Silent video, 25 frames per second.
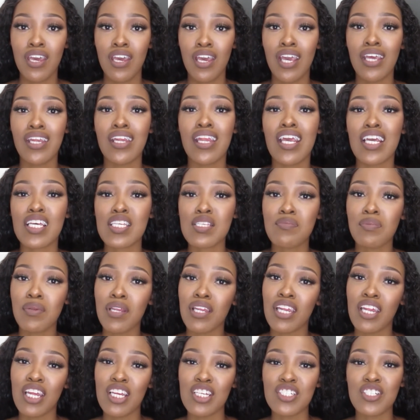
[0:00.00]
an
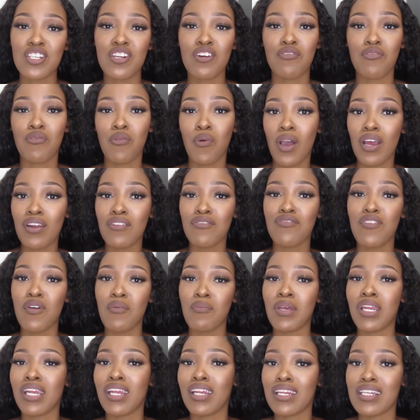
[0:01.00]
explanation of what
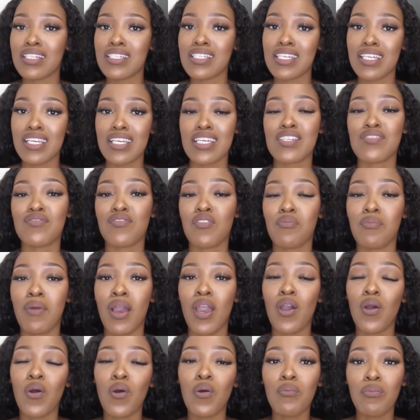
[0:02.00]
femininity is from my
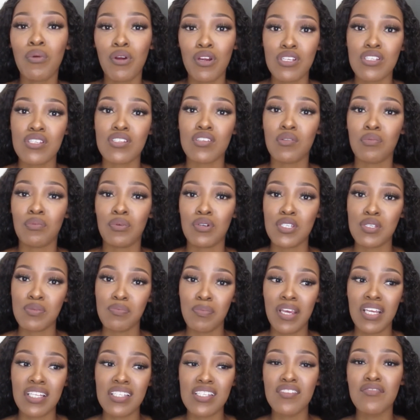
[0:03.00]
own personal
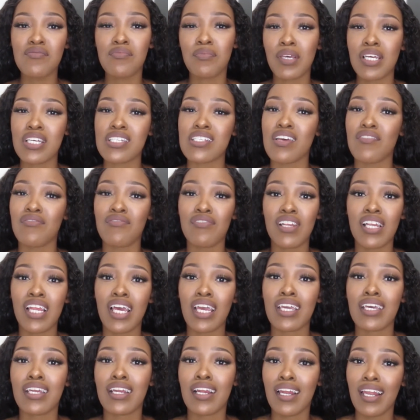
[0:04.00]
perspective, because I feel
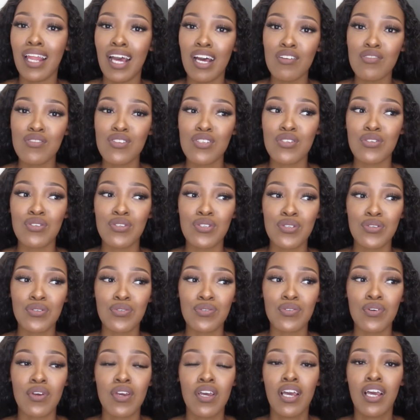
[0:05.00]
like it allows you
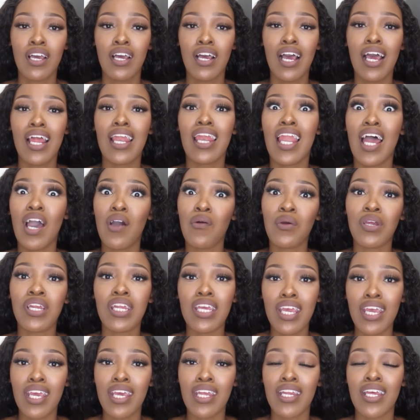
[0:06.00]
to allow it
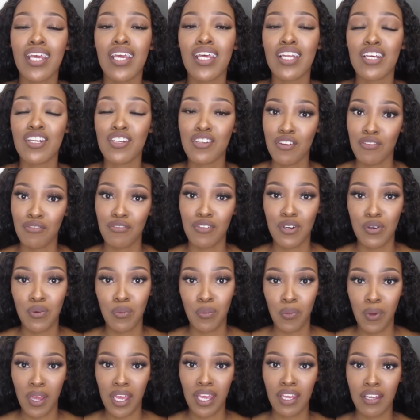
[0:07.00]
in a different
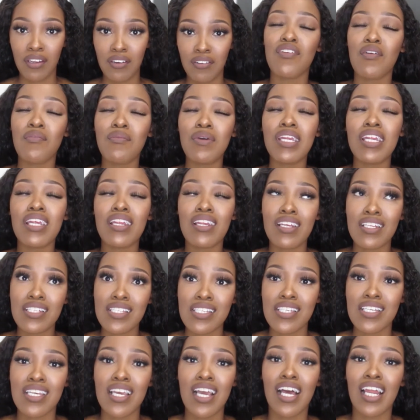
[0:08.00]
way.
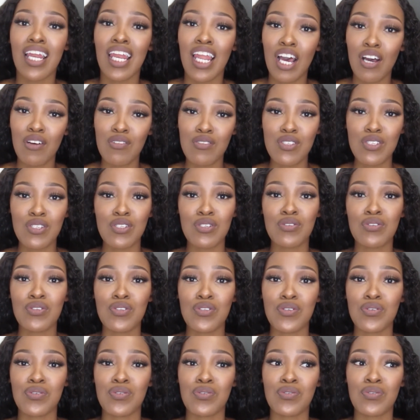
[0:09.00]
Femininity allows you
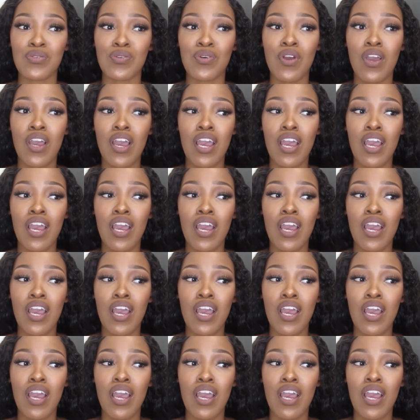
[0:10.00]
to